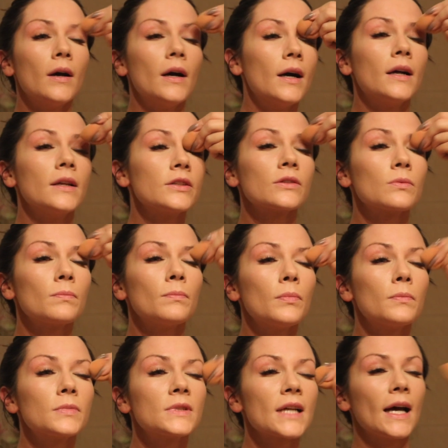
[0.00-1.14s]
And just
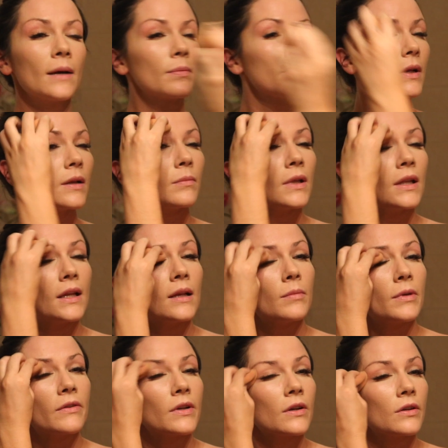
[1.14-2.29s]
tap a little
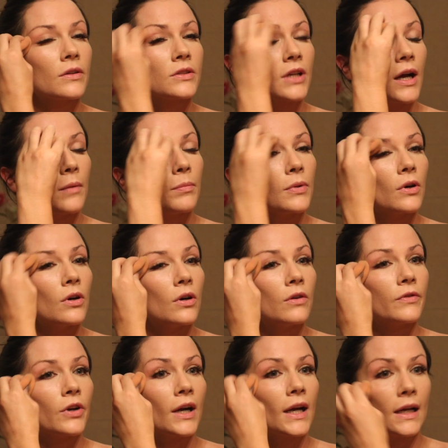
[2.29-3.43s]
bit on top of
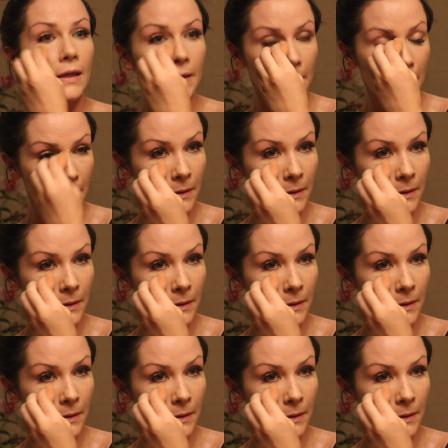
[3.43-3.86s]
your eyelid.